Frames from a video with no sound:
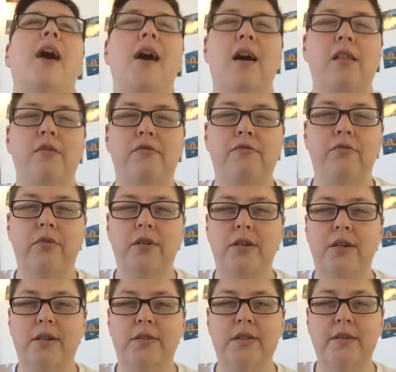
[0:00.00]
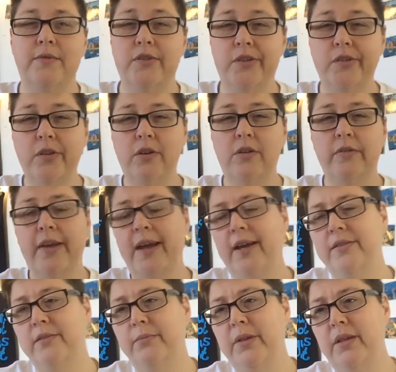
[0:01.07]
California, San Francisco, that
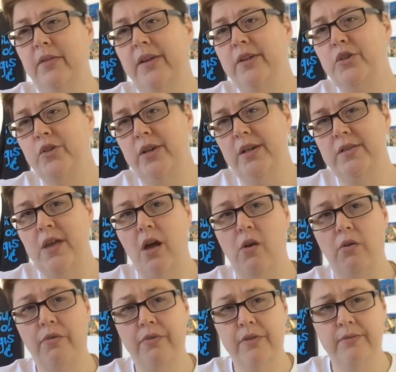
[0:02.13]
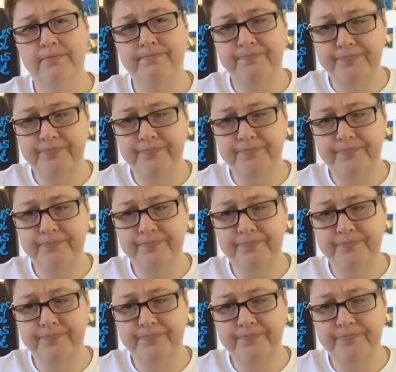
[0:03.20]
has a big like trans health